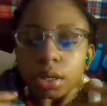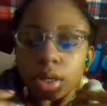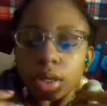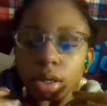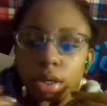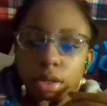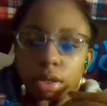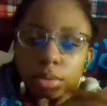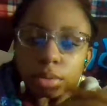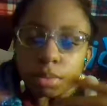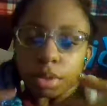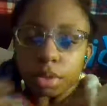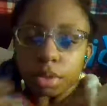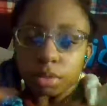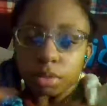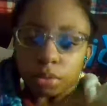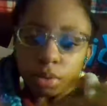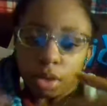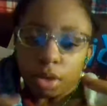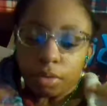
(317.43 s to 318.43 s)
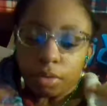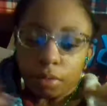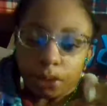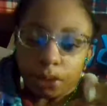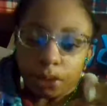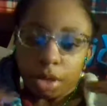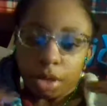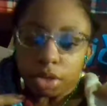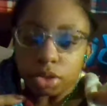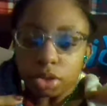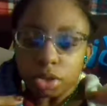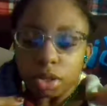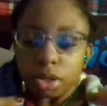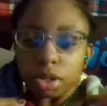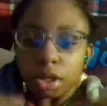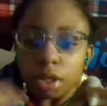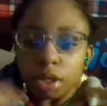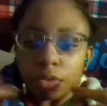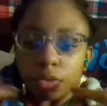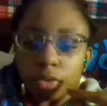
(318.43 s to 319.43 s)
But sometimes when you have depression,
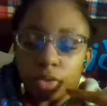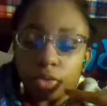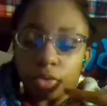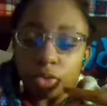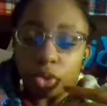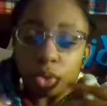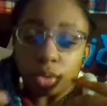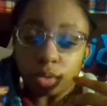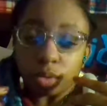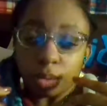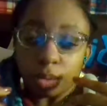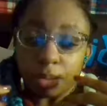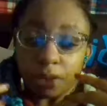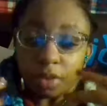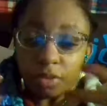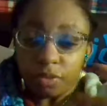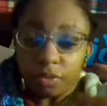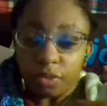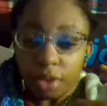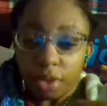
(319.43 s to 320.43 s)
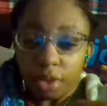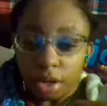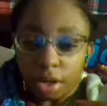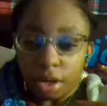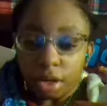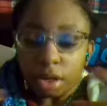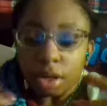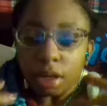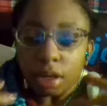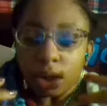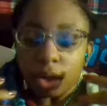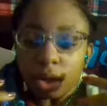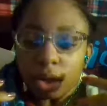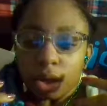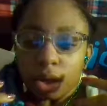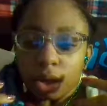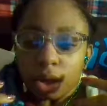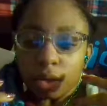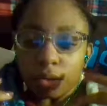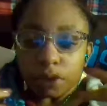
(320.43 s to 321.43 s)
even if you do something fun,
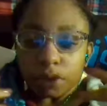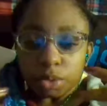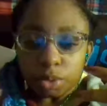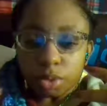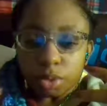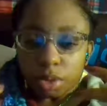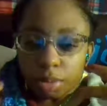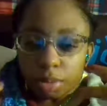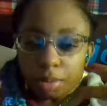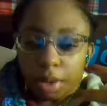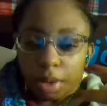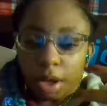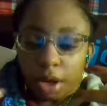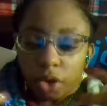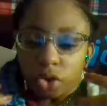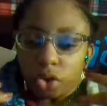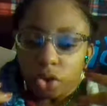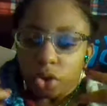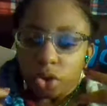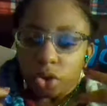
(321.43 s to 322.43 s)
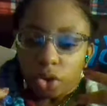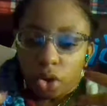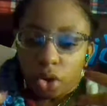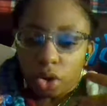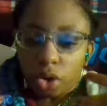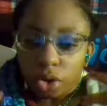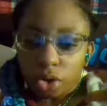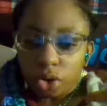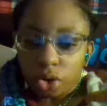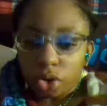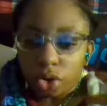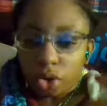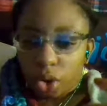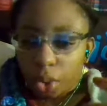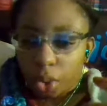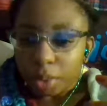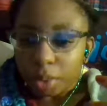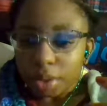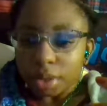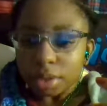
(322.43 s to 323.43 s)
if it's really bad, they're not
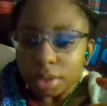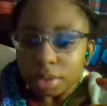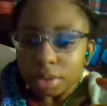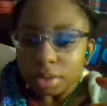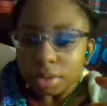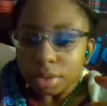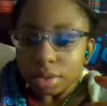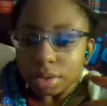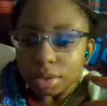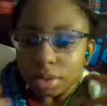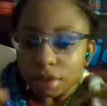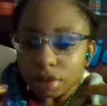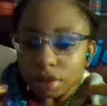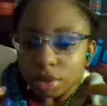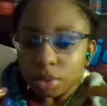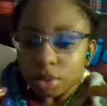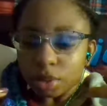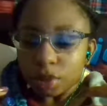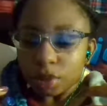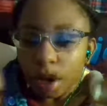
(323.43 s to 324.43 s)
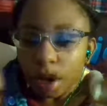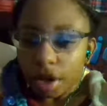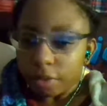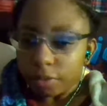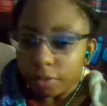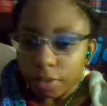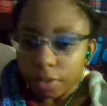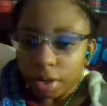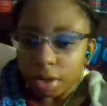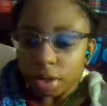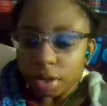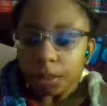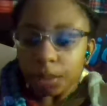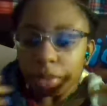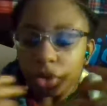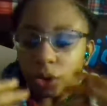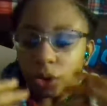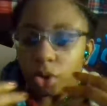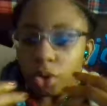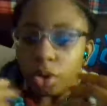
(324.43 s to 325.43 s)
going to have fun. I mean,
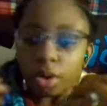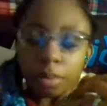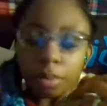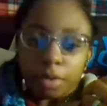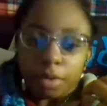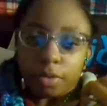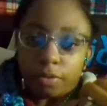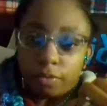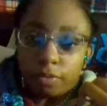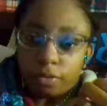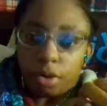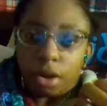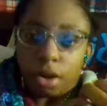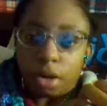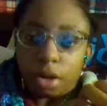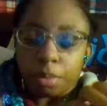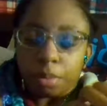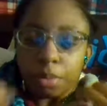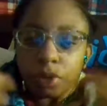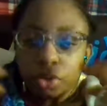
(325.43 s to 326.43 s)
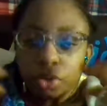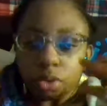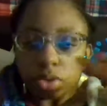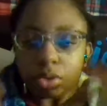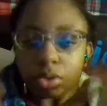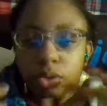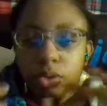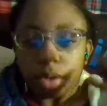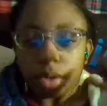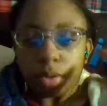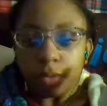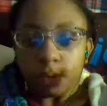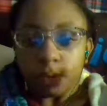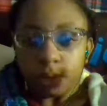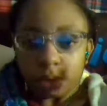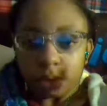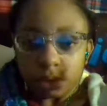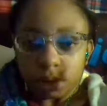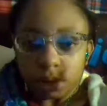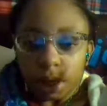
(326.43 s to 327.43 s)
they're gonna be fine, but they're still gonna
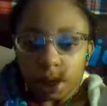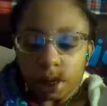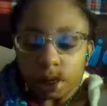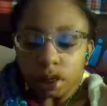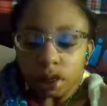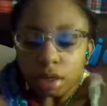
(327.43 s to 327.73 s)
feel sad.